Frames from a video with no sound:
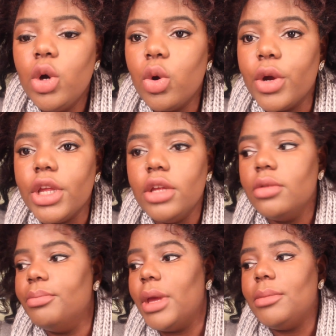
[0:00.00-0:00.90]
or
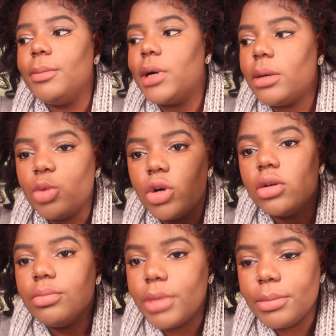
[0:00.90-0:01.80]
baby mom
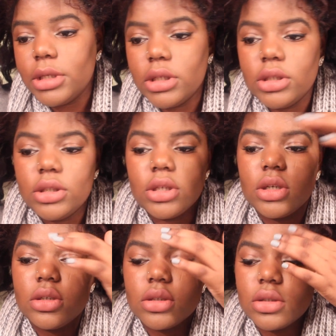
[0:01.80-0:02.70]
or baby, you
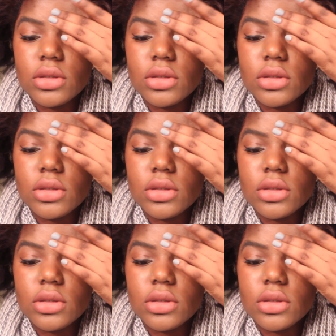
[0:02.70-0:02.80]
know,